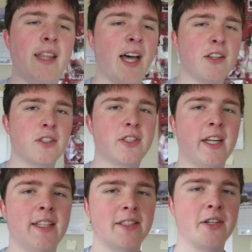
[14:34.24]
that looks
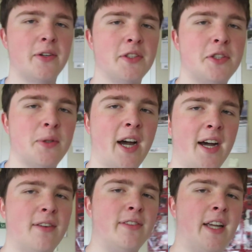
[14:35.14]
like it's going to
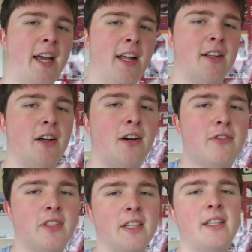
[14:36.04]
have to end
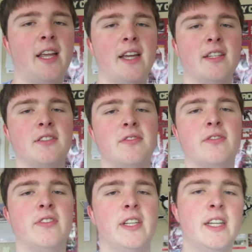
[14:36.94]
off today's
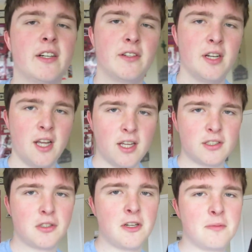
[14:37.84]
video.
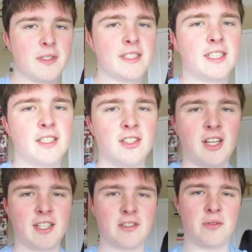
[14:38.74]
So I'd basically
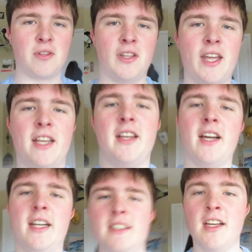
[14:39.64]
like to thank
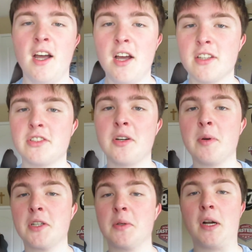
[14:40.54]
you guys so
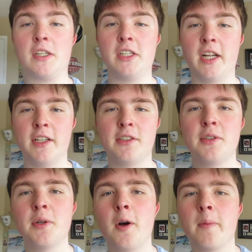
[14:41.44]
much for watching. I
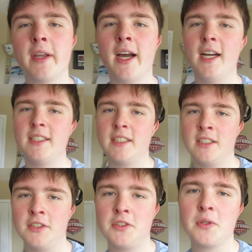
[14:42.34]
do hope you guys
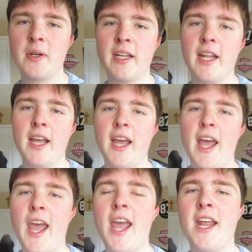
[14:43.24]
enjoyed.
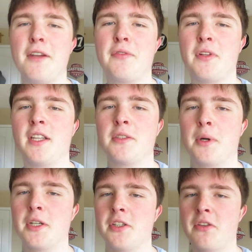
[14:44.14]
And if you'd like
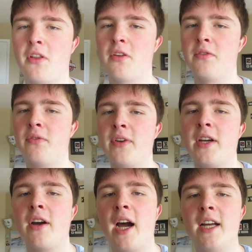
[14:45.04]
to watch another
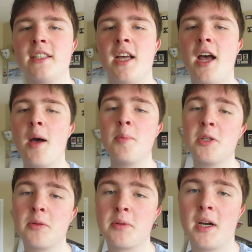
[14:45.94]
video, guys,
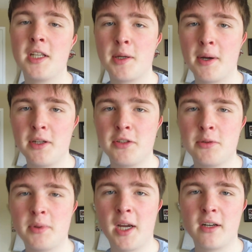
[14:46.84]
be subscribed to my
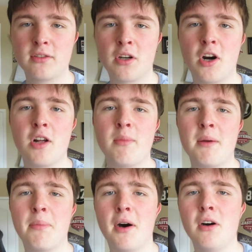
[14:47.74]
YouTube channel, turn on
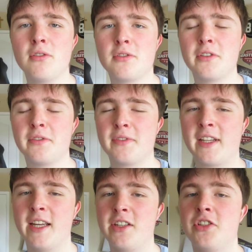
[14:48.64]
my post
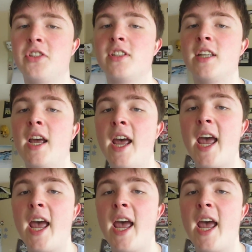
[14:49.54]
notifications,